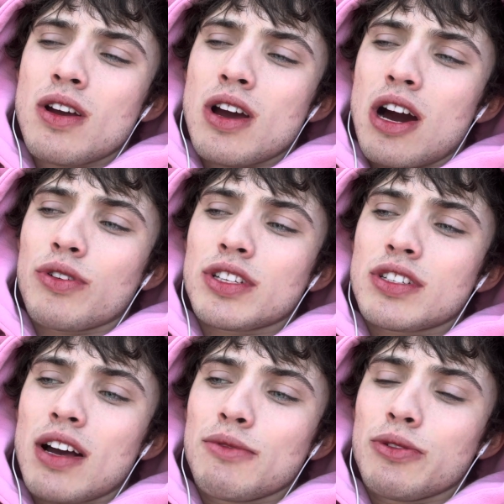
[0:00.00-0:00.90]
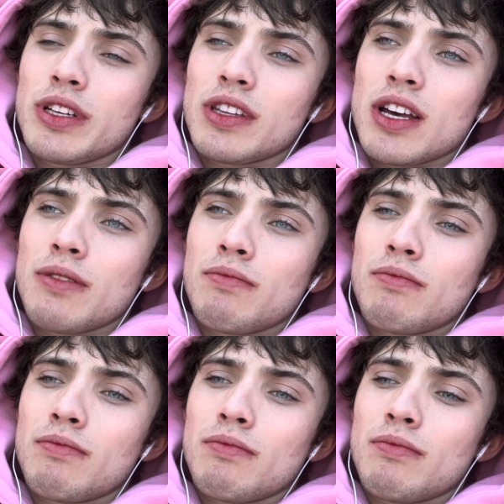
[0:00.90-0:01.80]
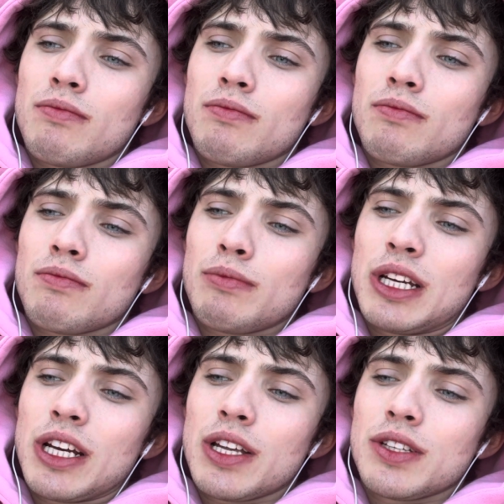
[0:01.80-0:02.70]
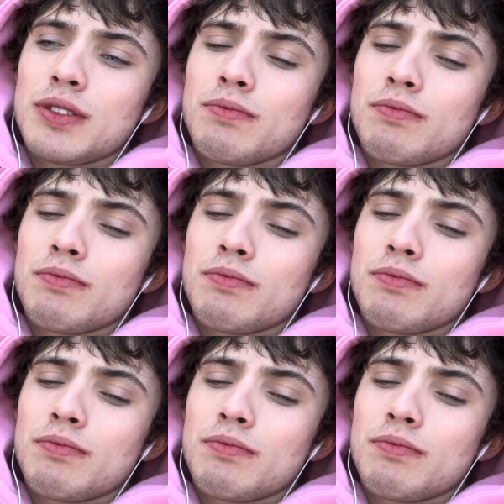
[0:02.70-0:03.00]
want to stop doing that because